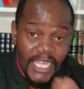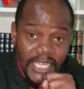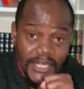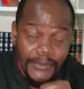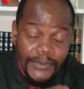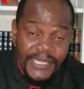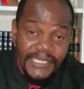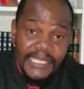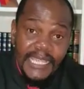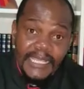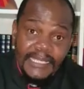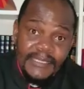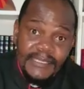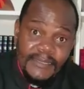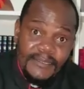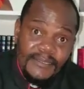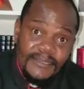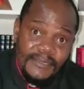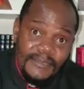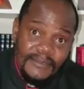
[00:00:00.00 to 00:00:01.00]

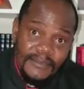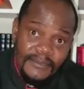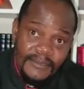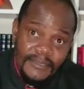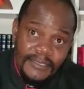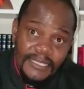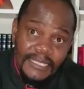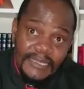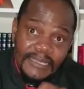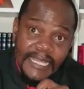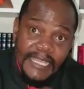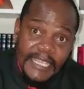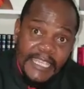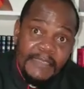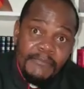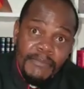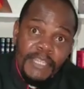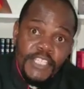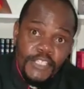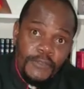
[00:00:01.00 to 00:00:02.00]
created in the
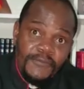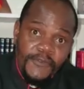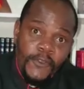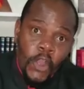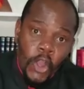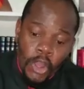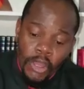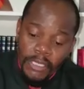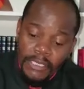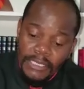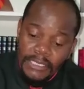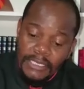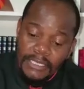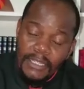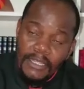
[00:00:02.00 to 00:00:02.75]
image of God,